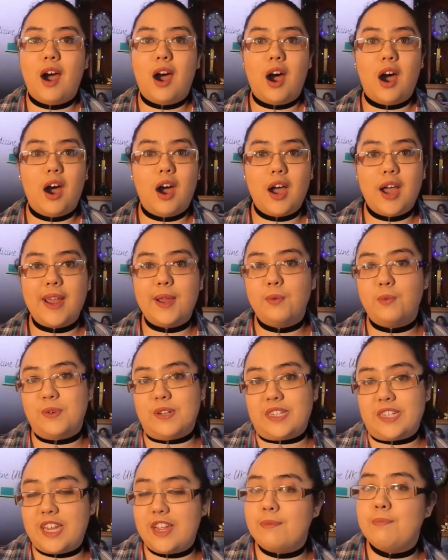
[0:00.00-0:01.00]
I
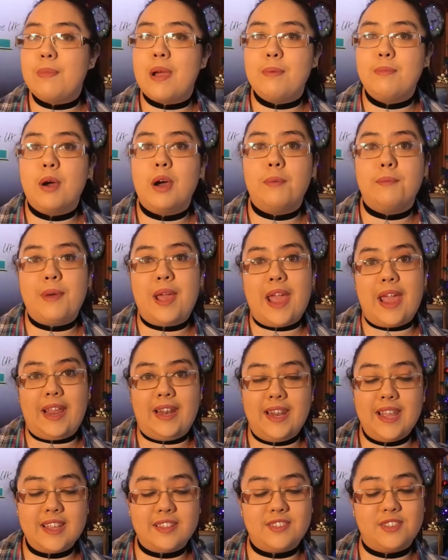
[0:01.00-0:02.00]
would give my mum
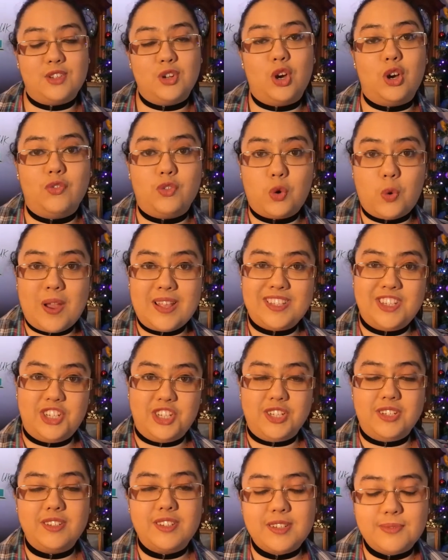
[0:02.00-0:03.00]
a list of
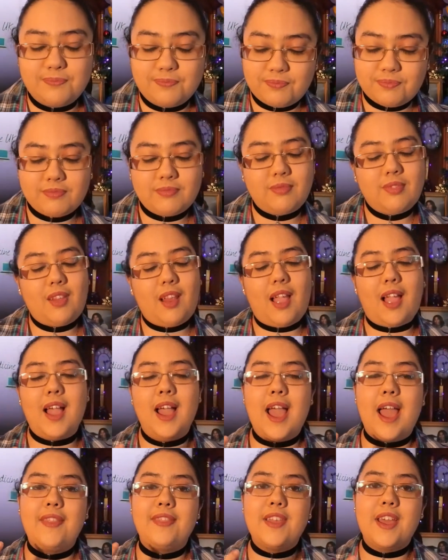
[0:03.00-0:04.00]
questions,
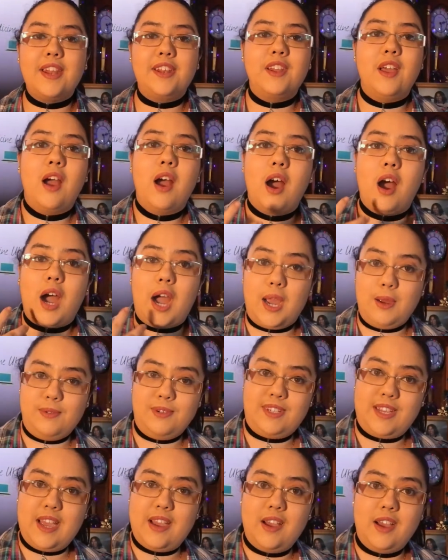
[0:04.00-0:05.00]
and then I
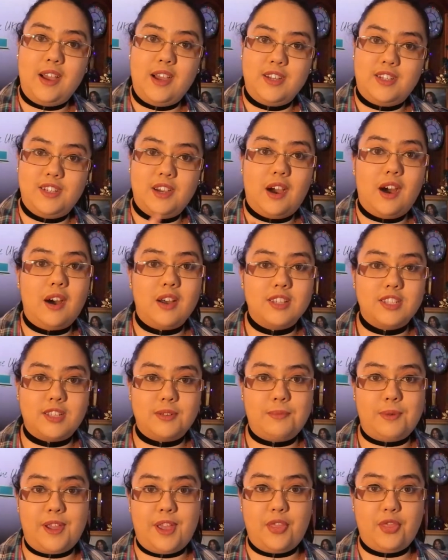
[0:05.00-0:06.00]
would get her to
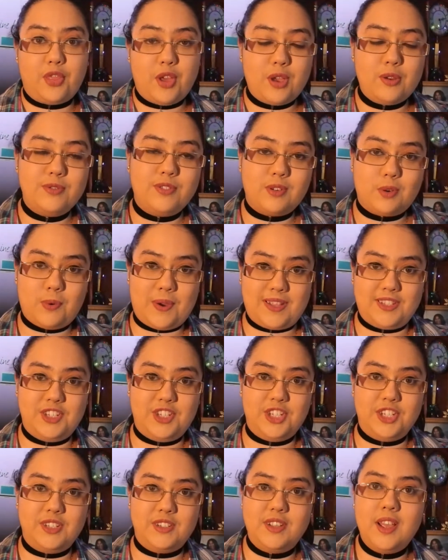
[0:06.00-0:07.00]
ask me those
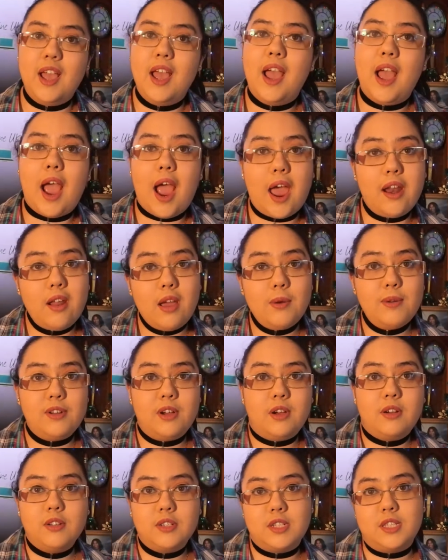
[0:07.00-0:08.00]
questions and I would
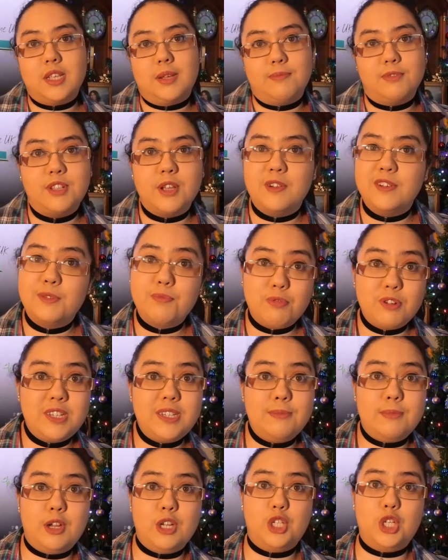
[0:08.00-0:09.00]
answer them. So it's
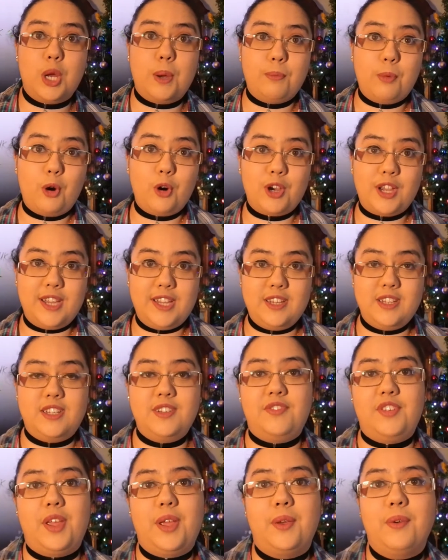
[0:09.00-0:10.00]
pretty much a mock
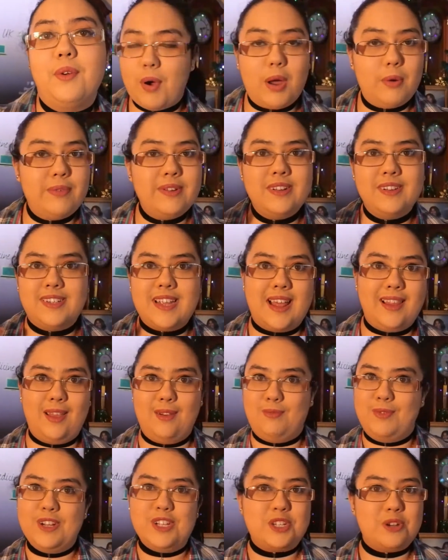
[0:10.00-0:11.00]
interview. I wouldn't tell
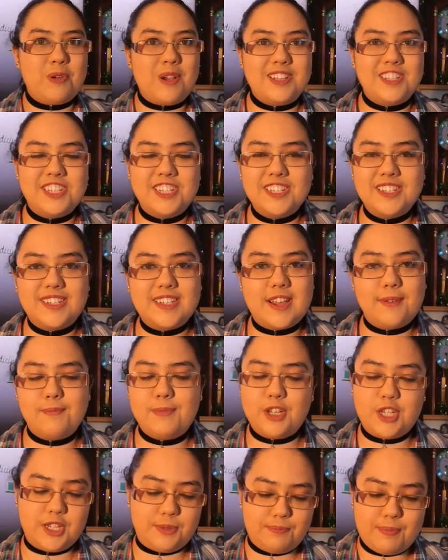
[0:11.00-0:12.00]
her which questions to give
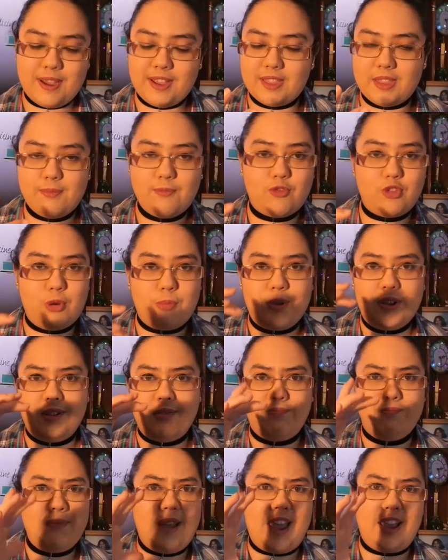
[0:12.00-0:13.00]
me. She'd pick them from
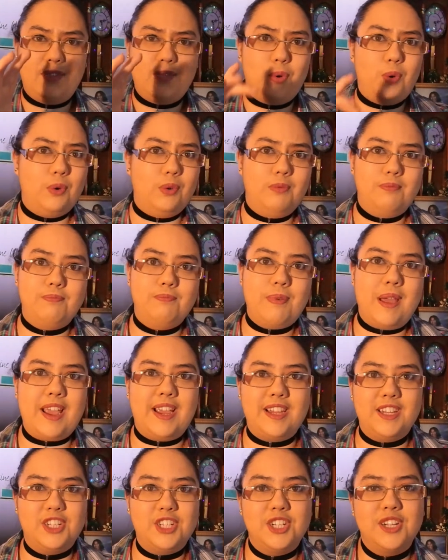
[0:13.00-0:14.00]
a A4
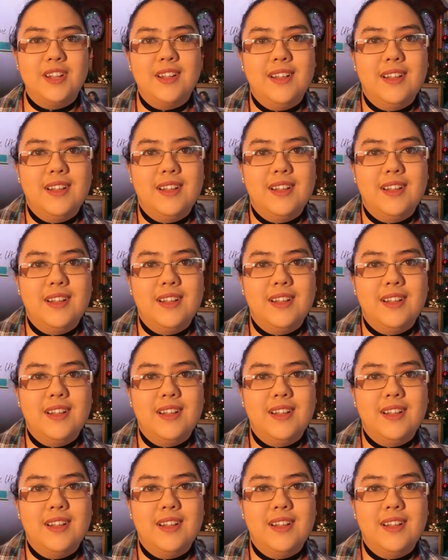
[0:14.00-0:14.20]
page